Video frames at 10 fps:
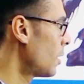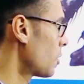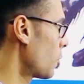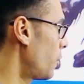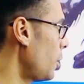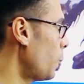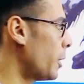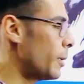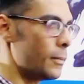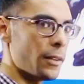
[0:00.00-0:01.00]
So they
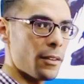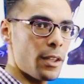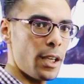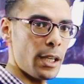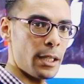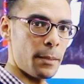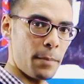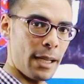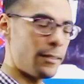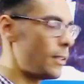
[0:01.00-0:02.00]
warm their
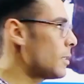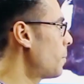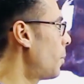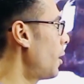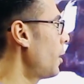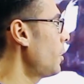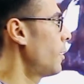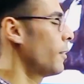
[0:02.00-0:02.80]
paddles by